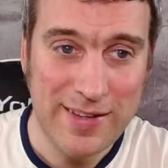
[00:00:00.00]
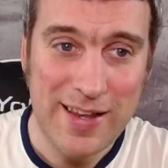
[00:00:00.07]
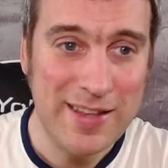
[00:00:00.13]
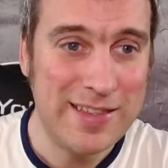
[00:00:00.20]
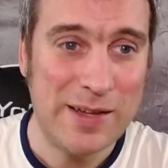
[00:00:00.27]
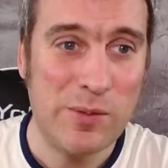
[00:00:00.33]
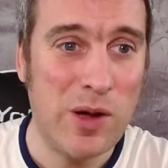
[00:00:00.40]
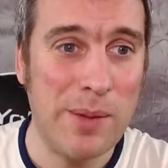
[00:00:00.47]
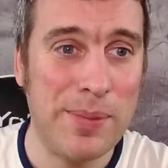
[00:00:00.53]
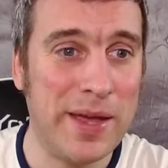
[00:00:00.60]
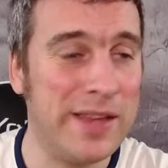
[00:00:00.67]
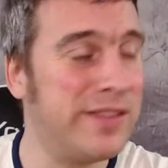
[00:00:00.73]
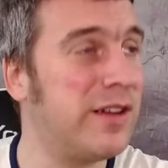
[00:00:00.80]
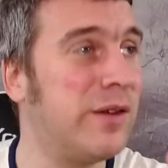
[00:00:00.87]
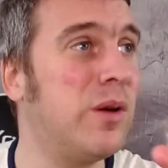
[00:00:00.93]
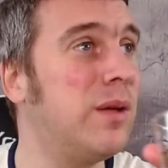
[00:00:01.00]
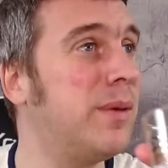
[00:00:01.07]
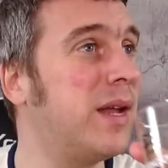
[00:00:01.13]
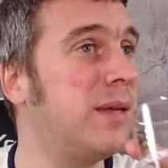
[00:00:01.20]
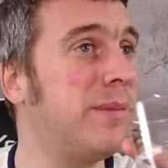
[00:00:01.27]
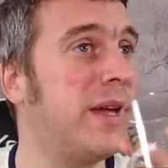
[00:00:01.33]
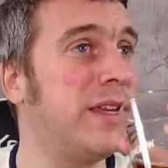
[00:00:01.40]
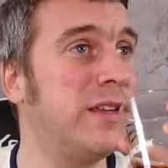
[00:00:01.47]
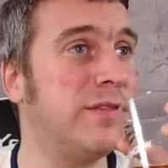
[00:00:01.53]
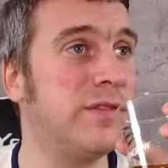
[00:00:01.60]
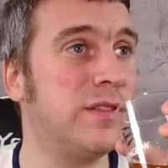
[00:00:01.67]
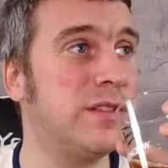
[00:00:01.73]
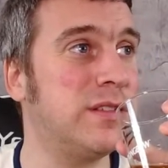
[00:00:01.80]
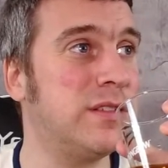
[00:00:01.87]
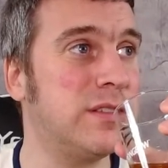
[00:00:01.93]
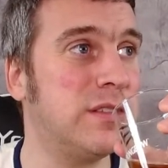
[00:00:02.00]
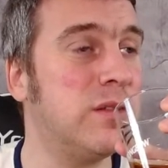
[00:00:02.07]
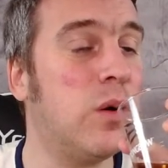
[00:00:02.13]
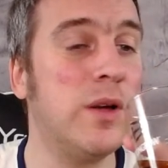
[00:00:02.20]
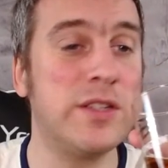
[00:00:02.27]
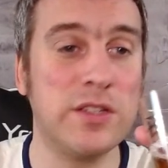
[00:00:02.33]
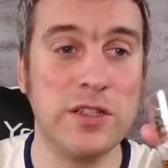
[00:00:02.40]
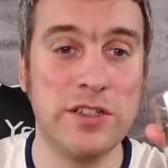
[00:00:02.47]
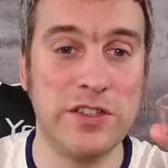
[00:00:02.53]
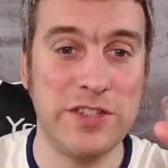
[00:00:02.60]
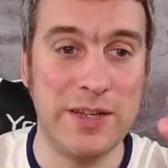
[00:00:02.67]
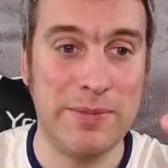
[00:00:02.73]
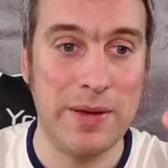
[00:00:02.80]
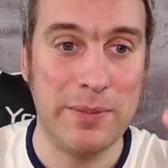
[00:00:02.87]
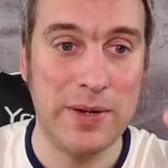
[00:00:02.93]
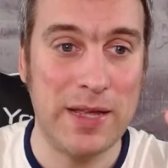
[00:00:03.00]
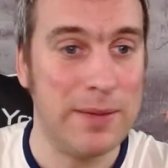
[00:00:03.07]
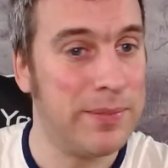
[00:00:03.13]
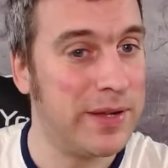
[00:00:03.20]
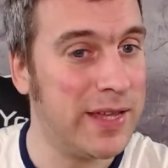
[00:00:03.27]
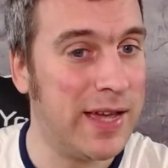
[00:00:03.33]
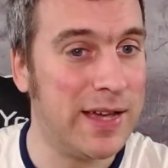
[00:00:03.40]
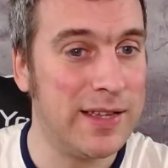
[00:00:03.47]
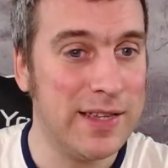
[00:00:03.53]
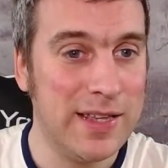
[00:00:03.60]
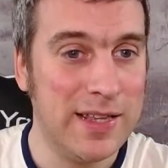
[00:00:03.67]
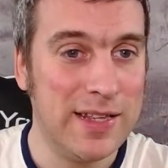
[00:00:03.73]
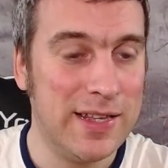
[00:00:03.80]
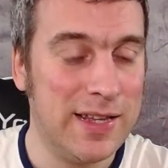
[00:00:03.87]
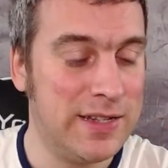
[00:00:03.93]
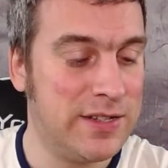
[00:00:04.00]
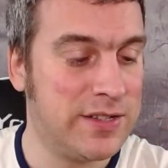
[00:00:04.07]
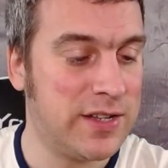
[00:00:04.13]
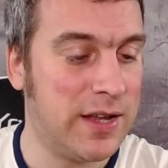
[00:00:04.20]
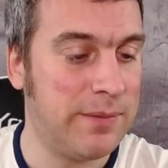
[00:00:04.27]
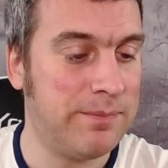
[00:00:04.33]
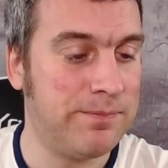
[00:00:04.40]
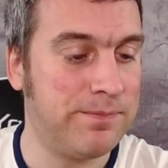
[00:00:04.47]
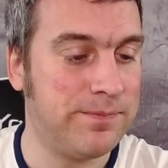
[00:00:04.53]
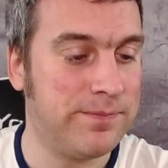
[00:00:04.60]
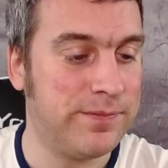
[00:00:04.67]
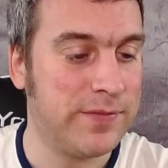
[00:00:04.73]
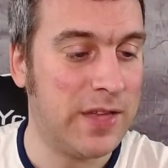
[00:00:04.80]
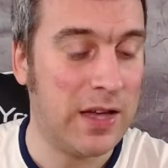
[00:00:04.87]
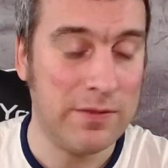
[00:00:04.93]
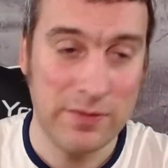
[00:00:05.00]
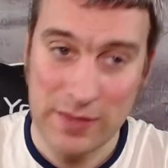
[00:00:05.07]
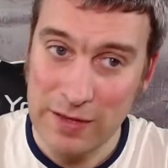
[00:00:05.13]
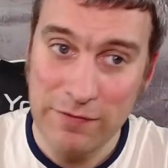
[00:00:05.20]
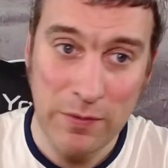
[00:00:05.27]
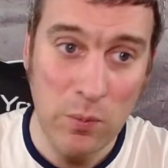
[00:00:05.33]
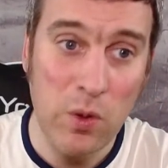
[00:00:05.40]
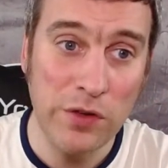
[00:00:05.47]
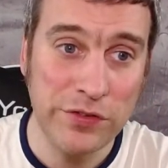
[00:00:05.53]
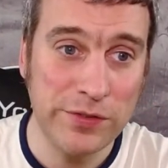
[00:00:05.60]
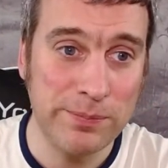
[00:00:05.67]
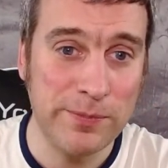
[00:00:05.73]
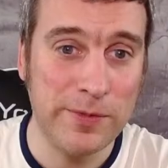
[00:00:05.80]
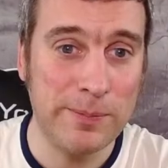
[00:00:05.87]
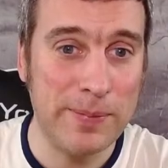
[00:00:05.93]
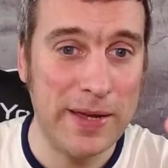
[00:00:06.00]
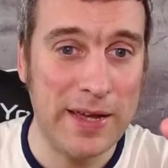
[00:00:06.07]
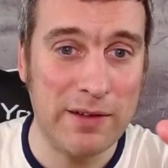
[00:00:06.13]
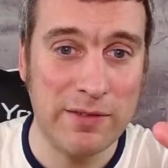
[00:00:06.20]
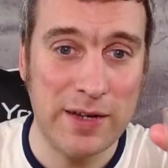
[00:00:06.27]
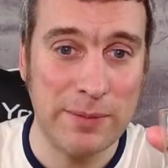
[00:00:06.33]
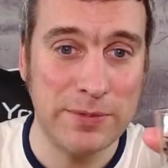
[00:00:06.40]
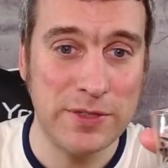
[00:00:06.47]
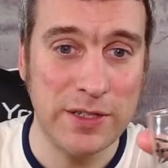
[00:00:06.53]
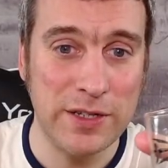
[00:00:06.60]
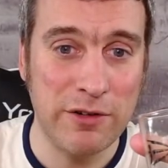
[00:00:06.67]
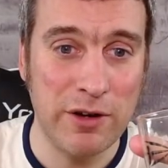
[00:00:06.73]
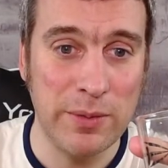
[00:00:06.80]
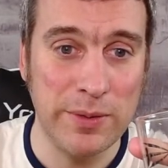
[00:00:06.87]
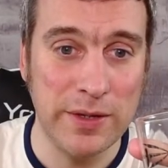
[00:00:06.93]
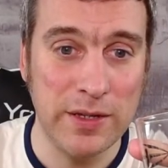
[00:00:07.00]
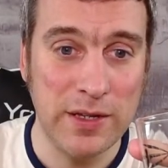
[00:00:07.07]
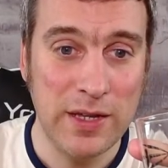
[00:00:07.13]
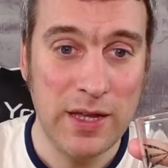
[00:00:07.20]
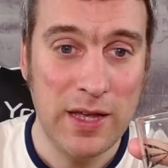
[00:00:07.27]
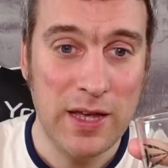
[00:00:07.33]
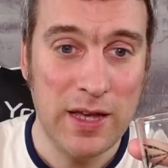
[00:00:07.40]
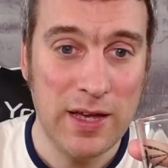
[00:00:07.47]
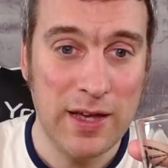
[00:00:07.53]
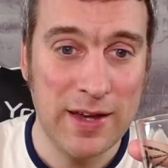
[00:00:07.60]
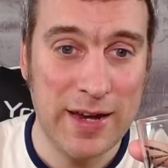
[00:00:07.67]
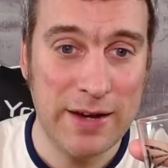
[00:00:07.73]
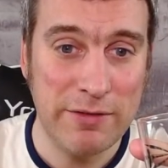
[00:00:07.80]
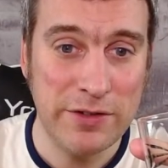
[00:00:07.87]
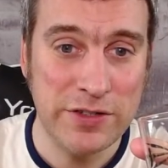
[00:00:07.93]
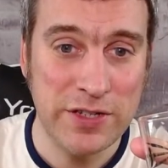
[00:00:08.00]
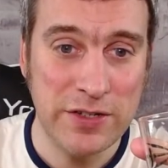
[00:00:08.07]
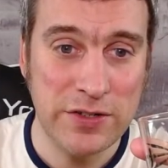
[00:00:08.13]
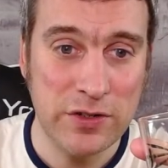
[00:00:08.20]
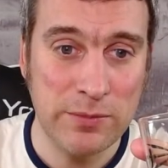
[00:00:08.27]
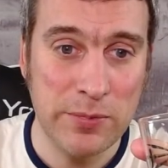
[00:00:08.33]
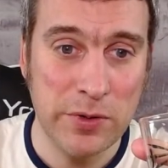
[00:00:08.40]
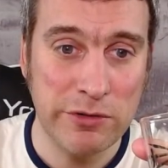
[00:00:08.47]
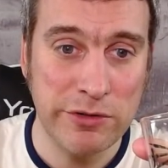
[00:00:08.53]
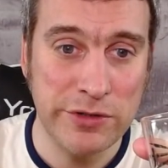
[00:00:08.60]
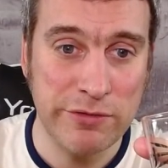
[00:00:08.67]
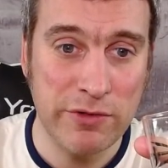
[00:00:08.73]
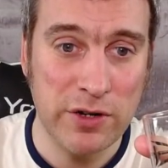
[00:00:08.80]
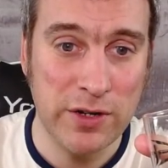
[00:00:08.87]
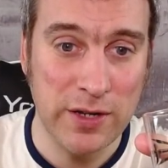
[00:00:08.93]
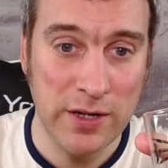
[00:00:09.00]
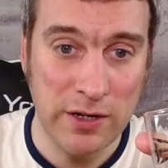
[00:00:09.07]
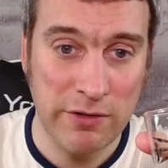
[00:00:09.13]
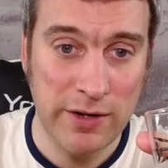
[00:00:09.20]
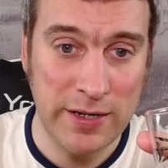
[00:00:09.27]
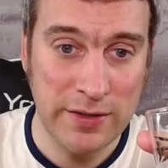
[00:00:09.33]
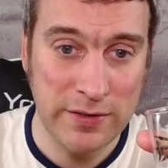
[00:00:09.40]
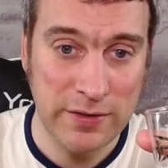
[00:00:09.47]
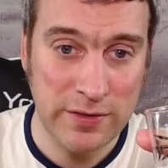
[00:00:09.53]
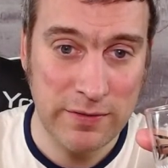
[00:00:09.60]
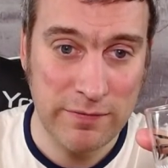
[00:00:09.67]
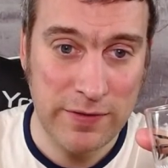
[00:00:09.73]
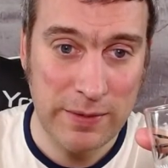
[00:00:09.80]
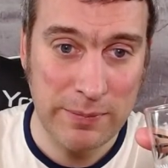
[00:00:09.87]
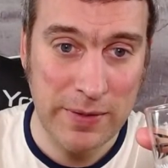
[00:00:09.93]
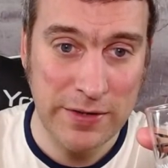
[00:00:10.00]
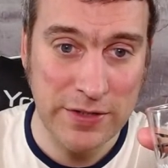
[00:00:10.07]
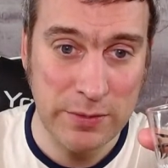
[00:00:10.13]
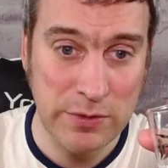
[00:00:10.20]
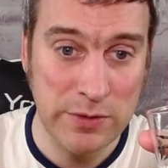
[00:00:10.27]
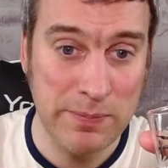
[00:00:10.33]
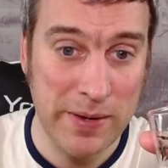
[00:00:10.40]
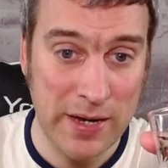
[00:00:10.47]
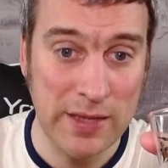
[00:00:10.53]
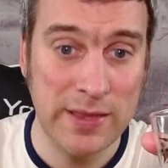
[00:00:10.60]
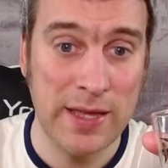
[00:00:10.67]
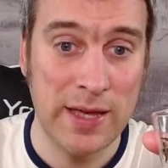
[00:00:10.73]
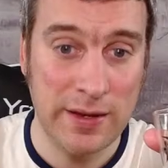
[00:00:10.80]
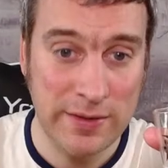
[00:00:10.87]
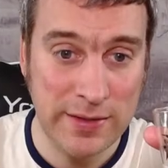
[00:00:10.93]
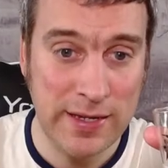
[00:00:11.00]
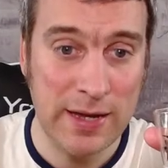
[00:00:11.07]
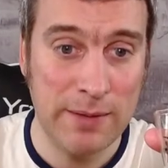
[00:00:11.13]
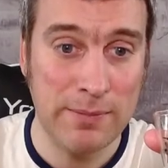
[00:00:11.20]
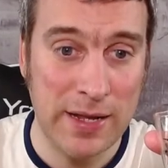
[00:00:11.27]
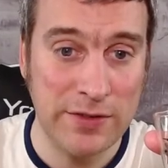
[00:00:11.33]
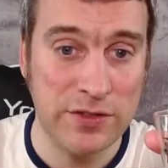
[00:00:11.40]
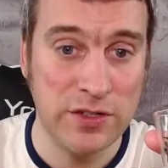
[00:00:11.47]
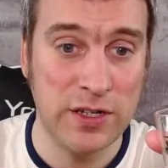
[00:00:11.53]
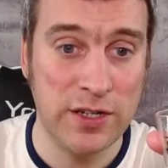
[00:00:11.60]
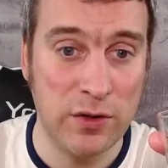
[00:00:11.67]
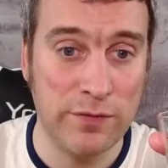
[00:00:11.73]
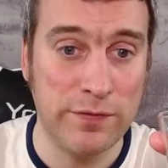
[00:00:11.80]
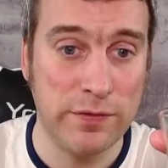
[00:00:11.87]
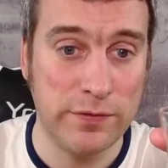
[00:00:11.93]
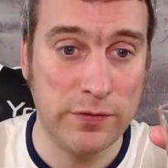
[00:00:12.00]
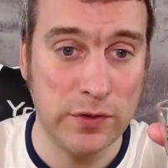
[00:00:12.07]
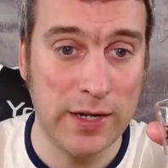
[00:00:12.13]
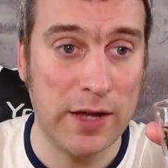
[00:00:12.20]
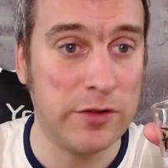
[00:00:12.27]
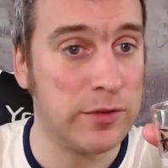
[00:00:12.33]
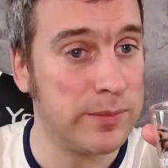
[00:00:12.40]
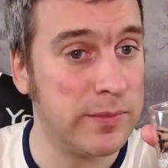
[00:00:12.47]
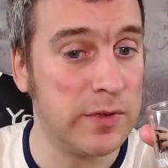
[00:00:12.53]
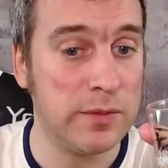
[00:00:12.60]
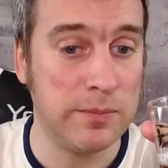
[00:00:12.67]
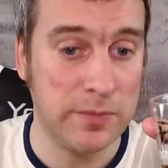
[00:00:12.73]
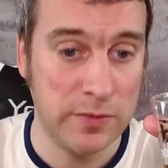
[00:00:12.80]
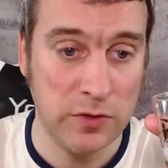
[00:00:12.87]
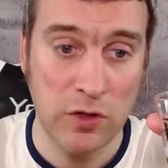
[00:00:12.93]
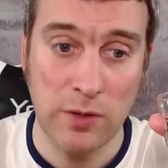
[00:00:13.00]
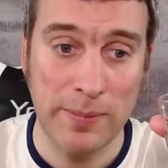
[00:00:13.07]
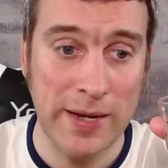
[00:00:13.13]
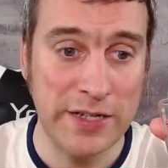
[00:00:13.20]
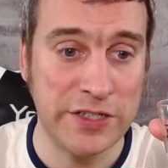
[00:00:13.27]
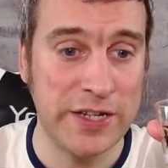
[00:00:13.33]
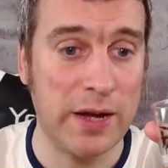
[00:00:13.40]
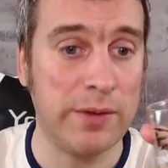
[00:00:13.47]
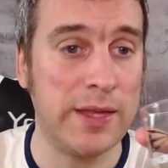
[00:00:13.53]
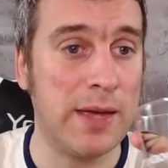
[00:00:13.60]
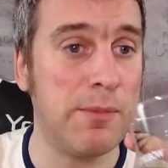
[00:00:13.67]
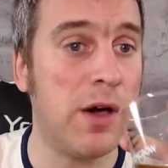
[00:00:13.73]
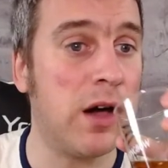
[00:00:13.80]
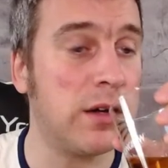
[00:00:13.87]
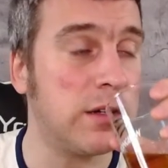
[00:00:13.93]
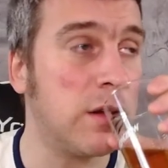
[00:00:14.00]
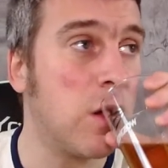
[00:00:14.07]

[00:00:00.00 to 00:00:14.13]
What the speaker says: Don't worry about it, mate. You've always good to see people here, but yeah, it's if it was beer, I absolutely agree with you. Kieran says Ogbonna is a rock. Agreed. Fabianski was beaten there. Yep, Lanzini on for 4 nails. Not a bad shout there, Mark.